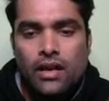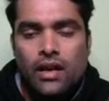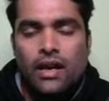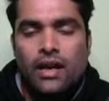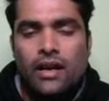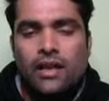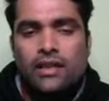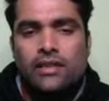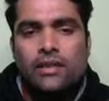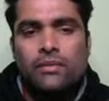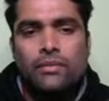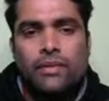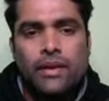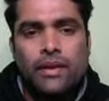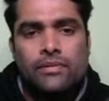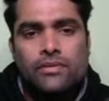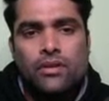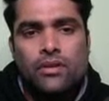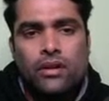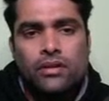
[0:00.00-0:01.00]
and I think we have
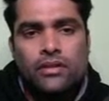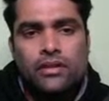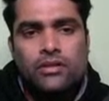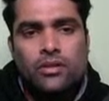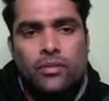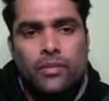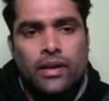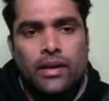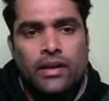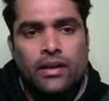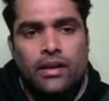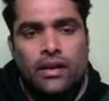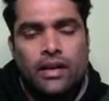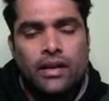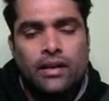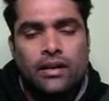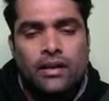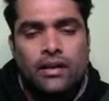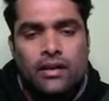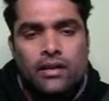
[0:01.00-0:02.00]
solved this numerical, right?